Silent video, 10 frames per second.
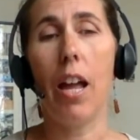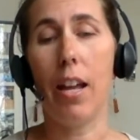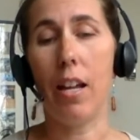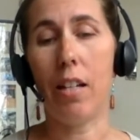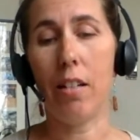
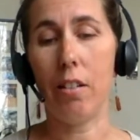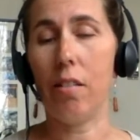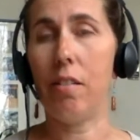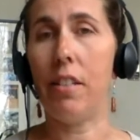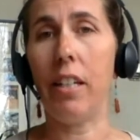And
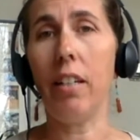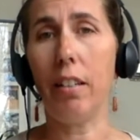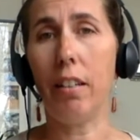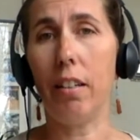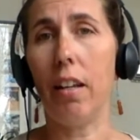zinc
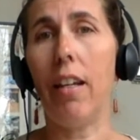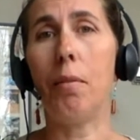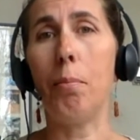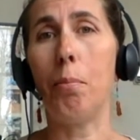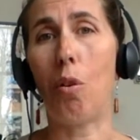
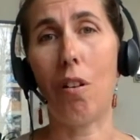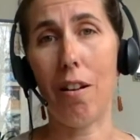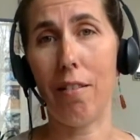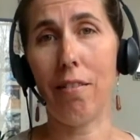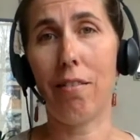and
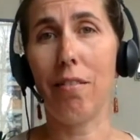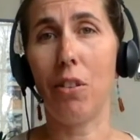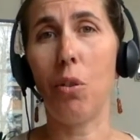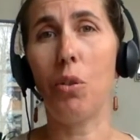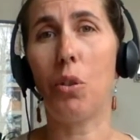boron.
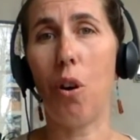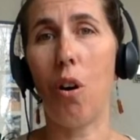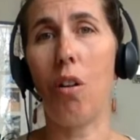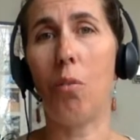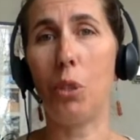Those are
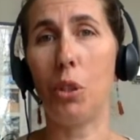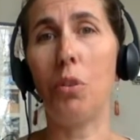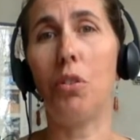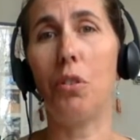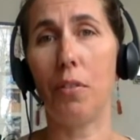all
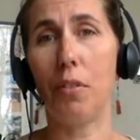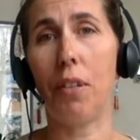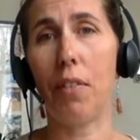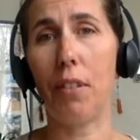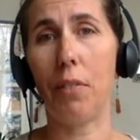reducers of the
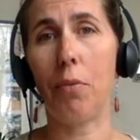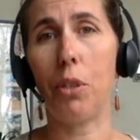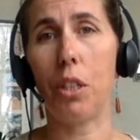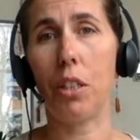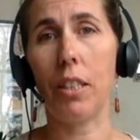5-alpha
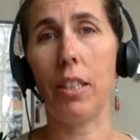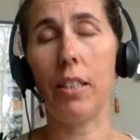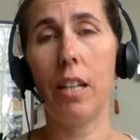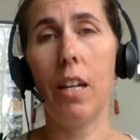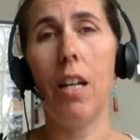reductase.